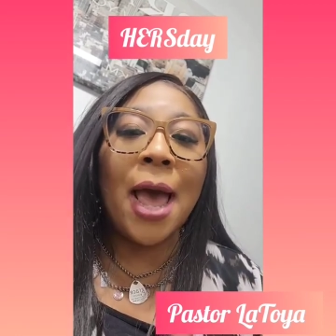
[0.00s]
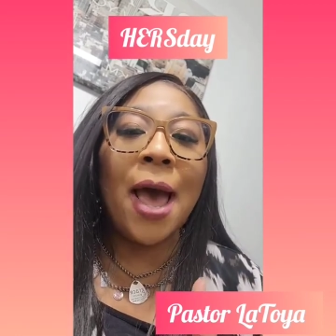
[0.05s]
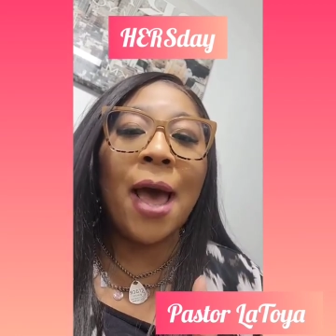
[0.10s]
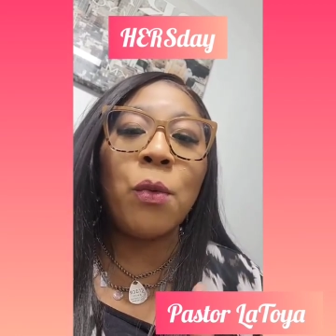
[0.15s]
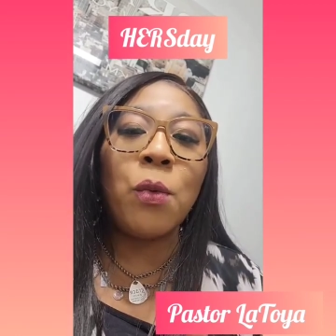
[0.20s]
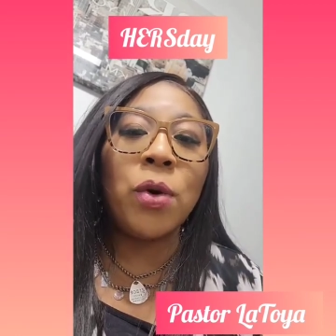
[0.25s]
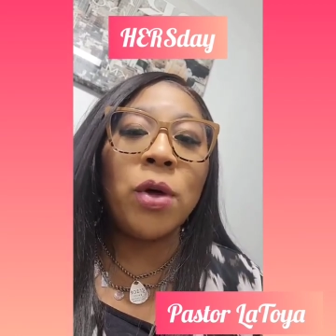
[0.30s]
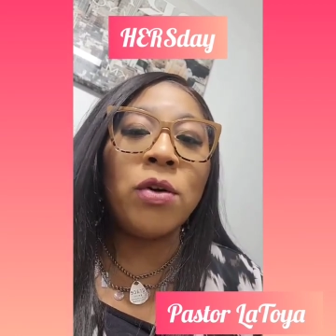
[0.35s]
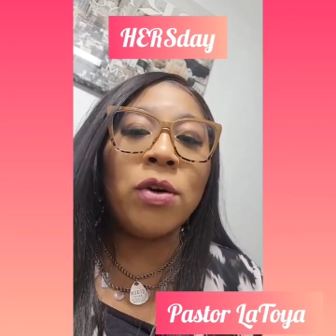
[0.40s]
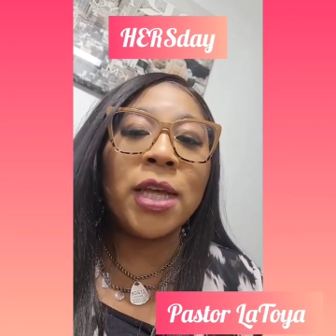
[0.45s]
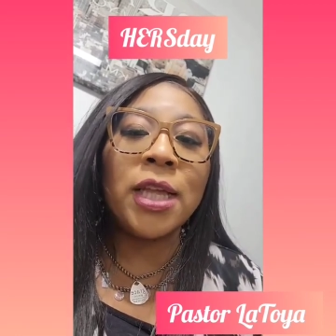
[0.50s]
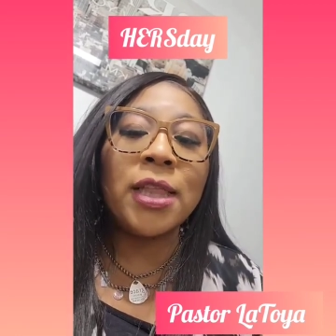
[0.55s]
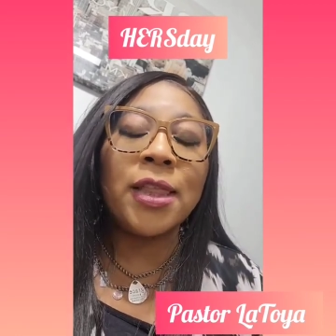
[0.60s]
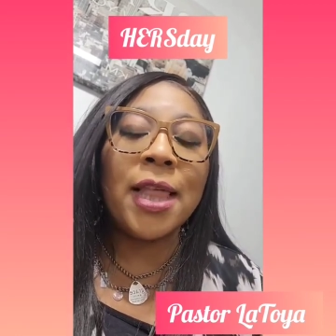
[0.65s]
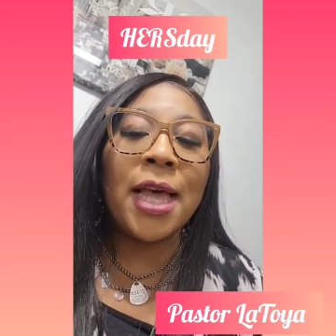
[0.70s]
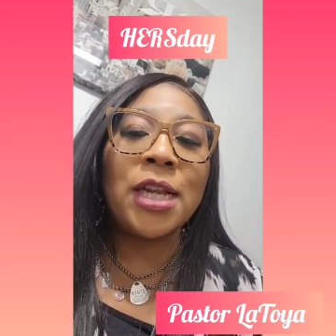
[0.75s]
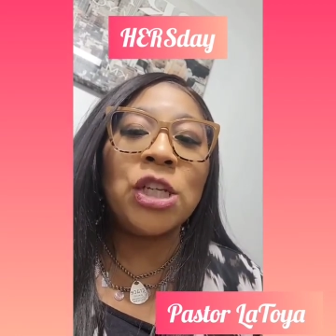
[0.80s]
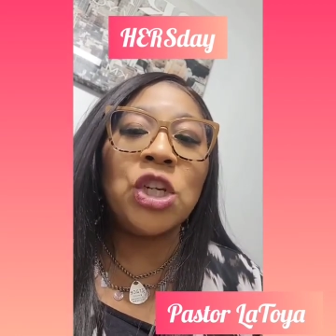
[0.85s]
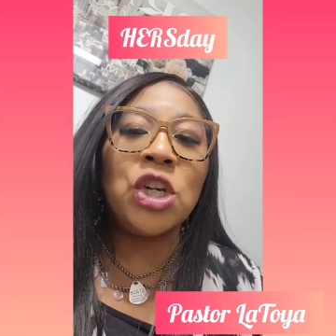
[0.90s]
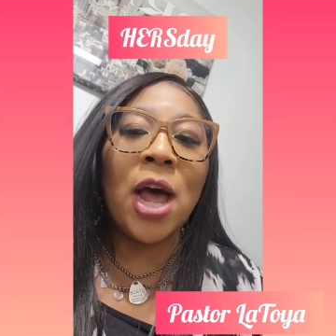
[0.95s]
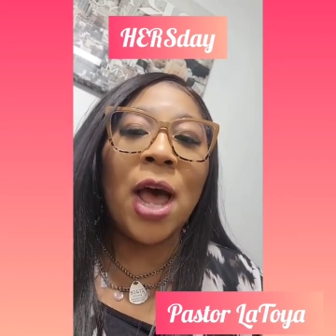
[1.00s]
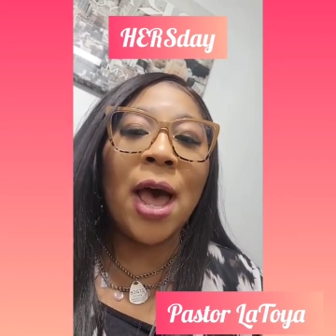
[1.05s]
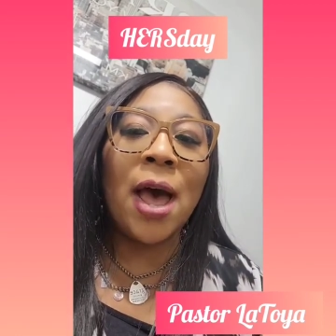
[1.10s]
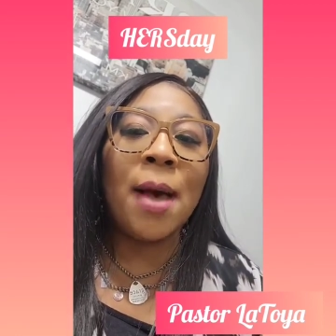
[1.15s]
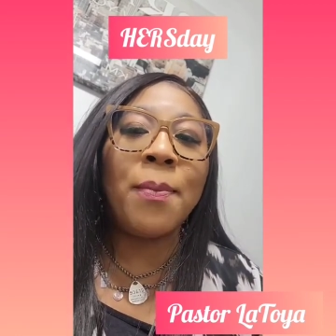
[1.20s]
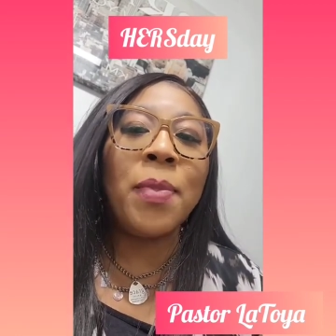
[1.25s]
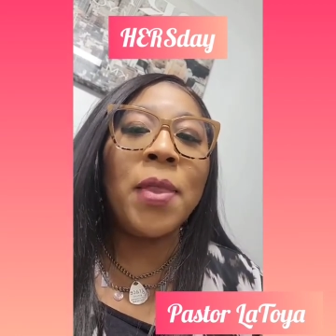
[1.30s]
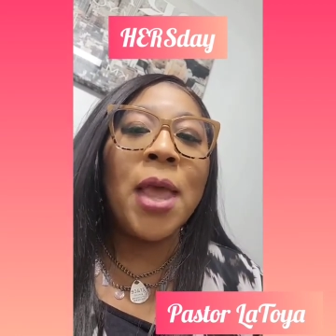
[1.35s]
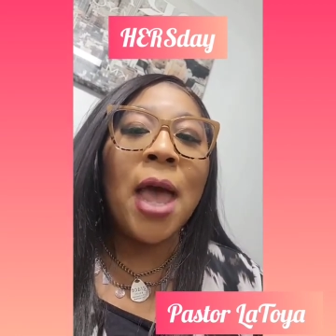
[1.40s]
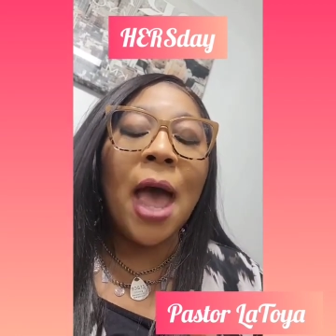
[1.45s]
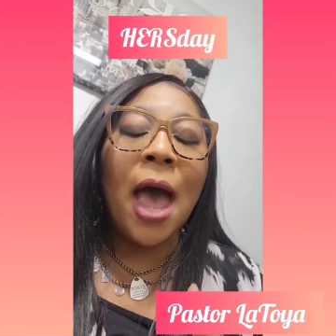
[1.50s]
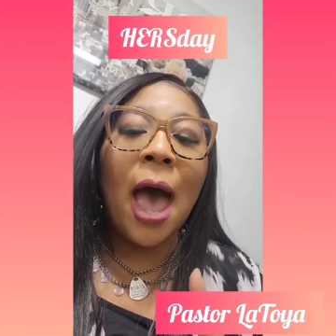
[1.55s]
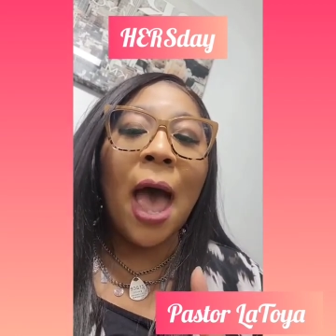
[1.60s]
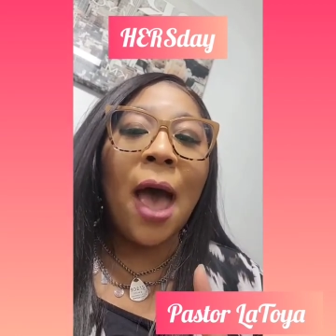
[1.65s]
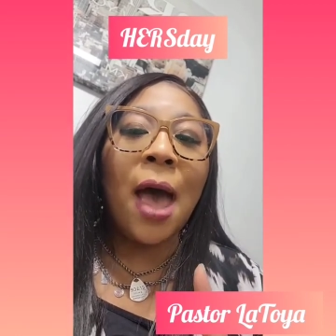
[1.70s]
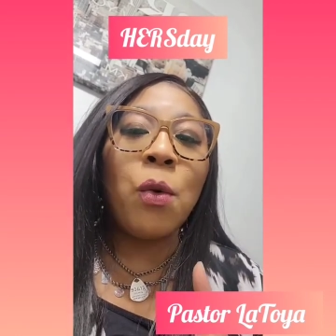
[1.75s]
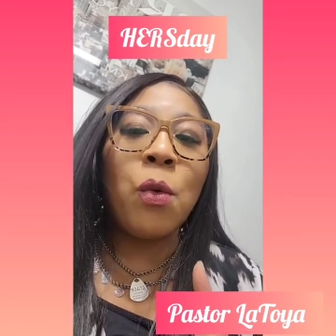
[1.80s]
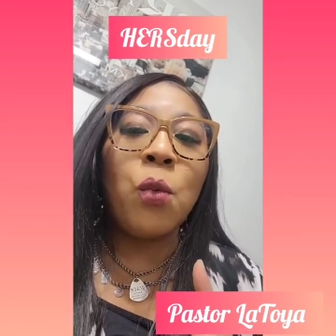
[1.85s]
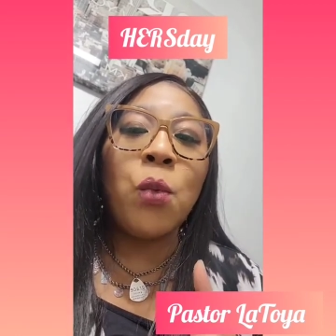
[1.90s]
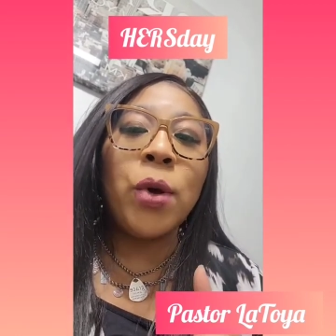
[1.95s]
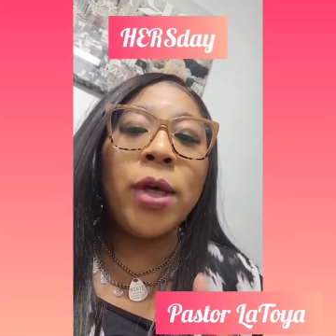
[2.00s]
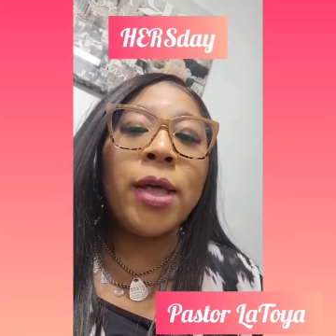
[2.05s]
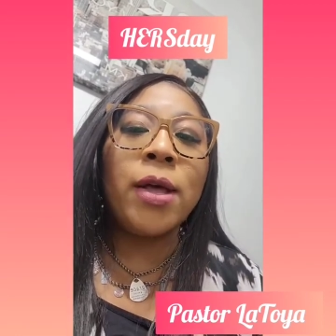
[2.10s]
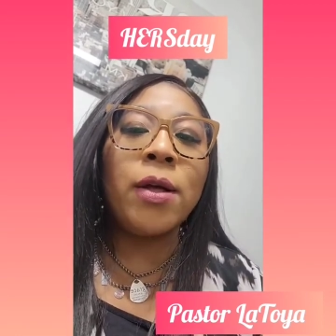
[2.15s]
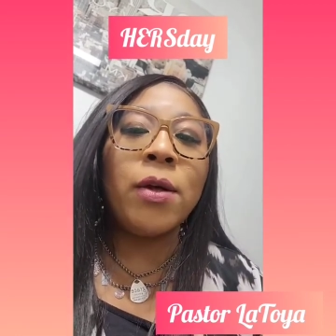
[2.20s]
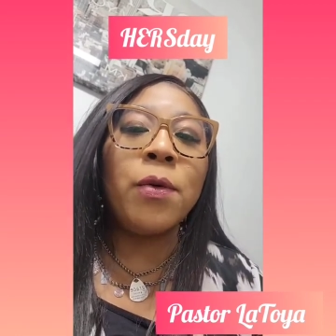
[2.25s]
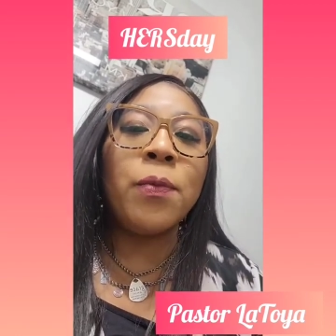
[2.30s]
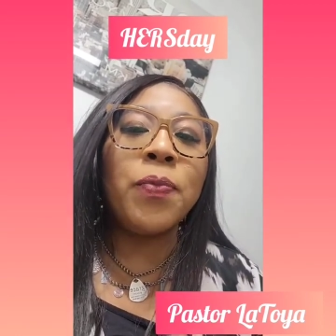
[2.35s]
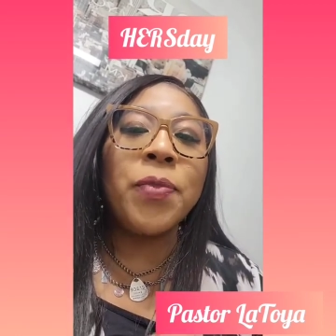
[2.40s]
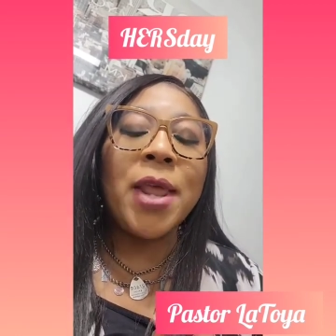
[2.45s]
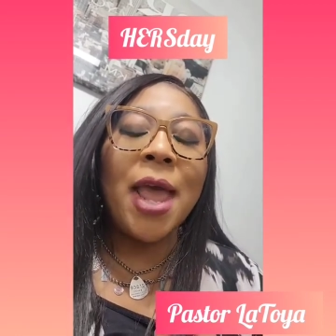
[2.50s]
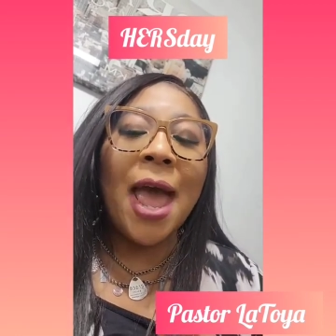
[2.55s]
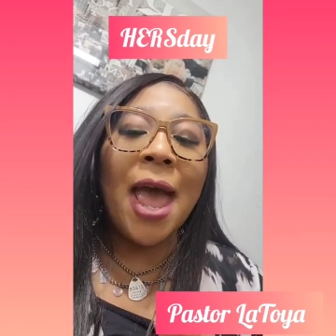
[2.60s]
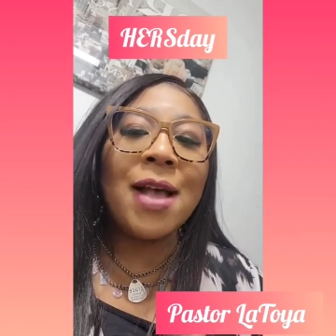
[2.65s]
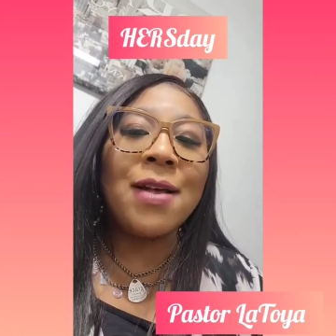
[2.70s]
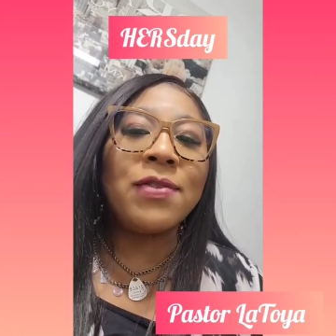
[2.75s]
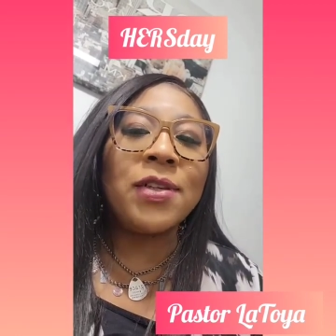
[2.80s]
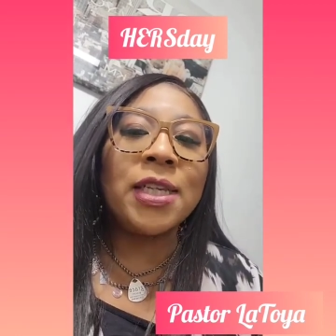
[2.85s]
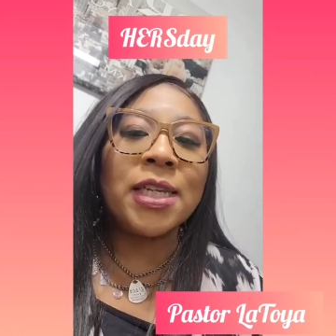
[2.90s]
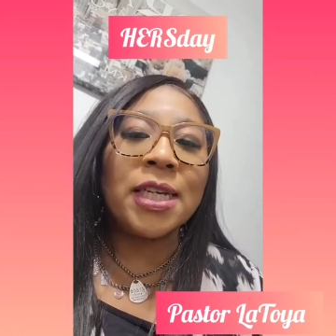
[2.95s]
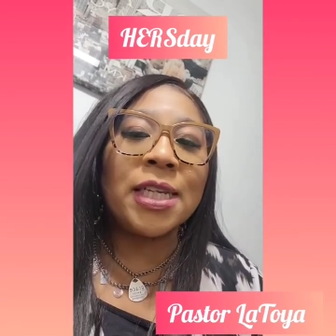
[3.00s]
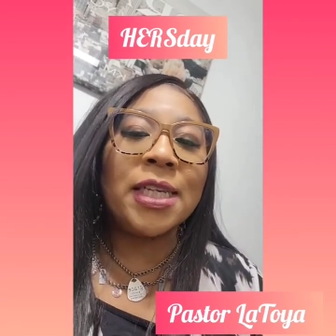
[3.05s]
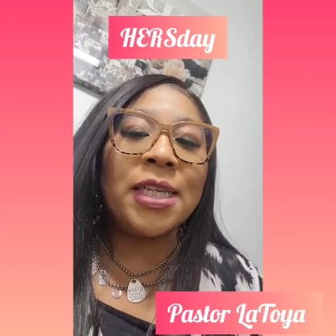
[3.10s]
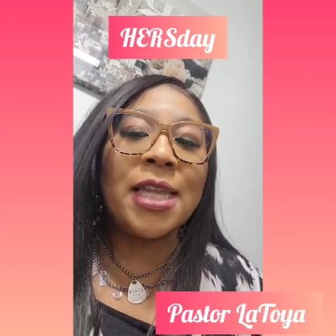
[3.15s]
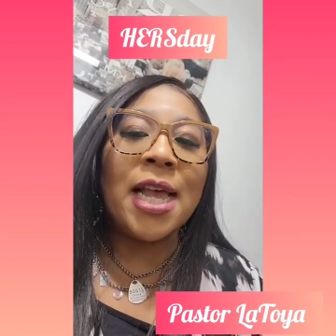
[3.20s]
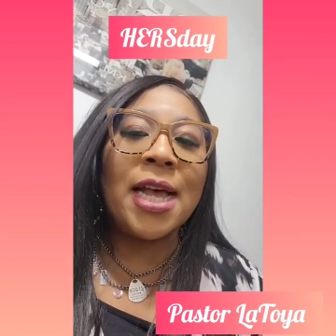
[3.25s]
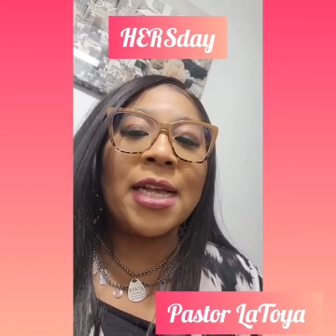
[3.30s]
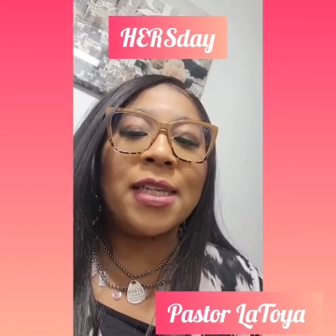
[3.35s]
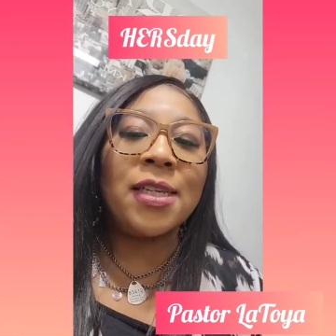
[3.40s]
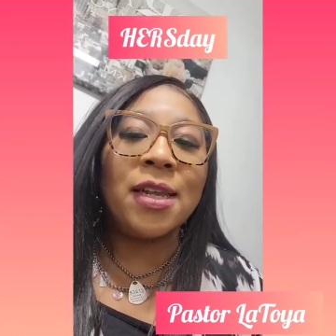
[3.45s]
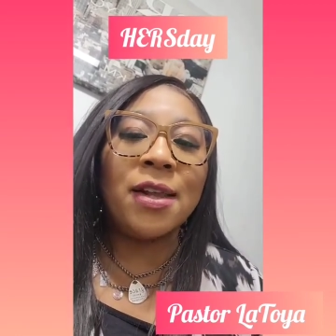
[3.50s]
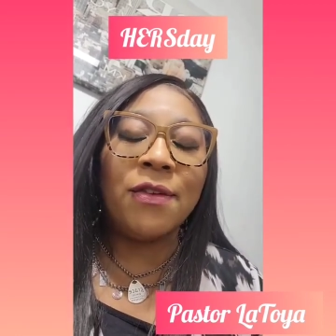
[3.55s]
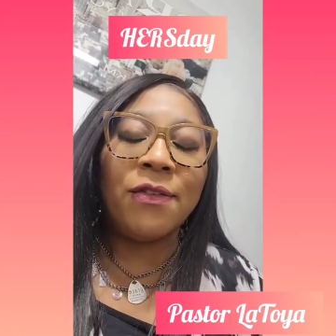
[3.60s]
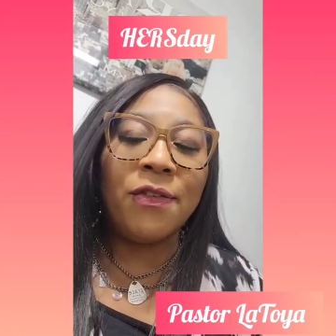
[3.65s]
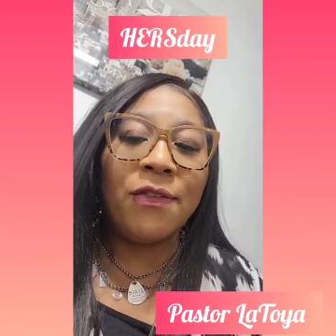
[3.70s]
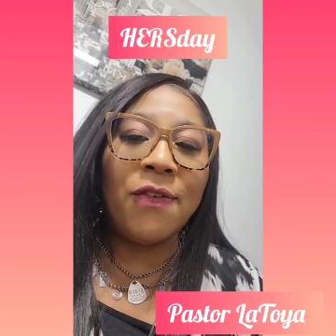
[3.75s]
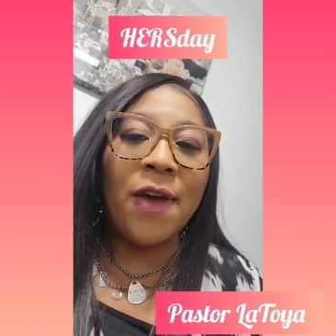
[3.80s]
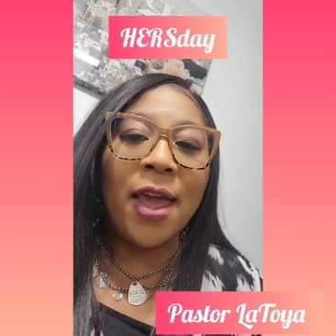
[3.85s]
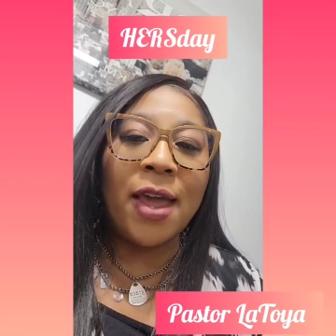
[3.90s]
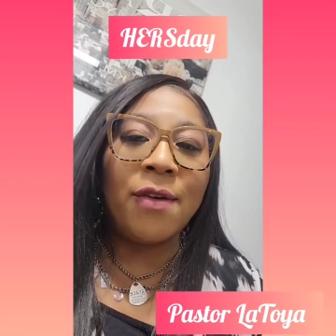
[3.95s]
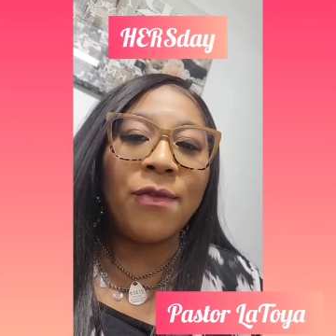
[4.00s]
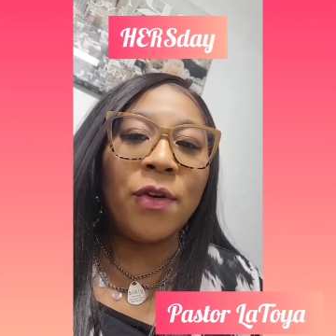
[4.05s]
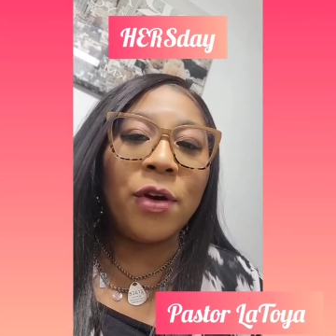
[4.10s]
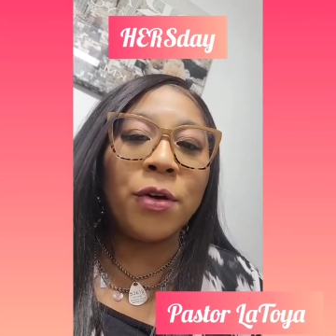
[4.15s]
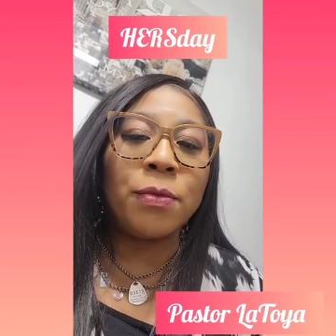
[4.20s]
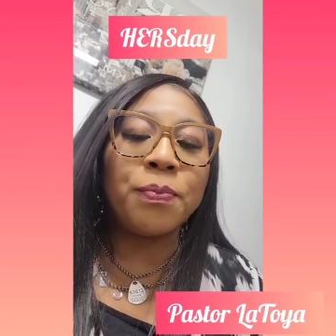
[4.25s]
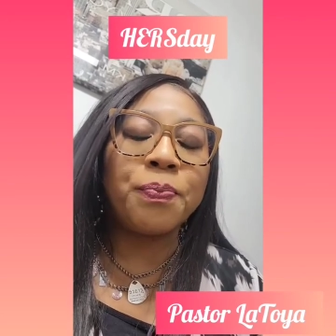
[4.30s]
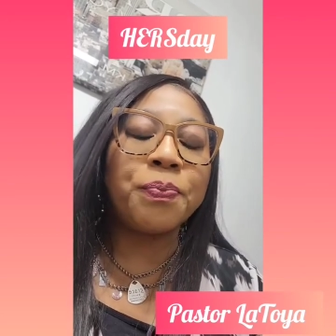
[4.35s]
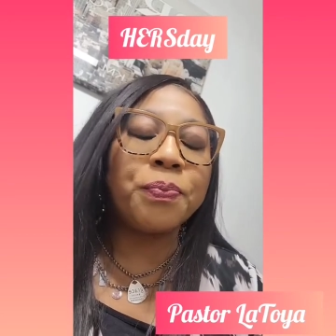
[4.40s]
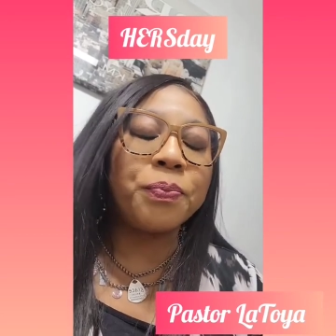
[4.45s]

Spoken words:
I will get that job. I will have success and favor.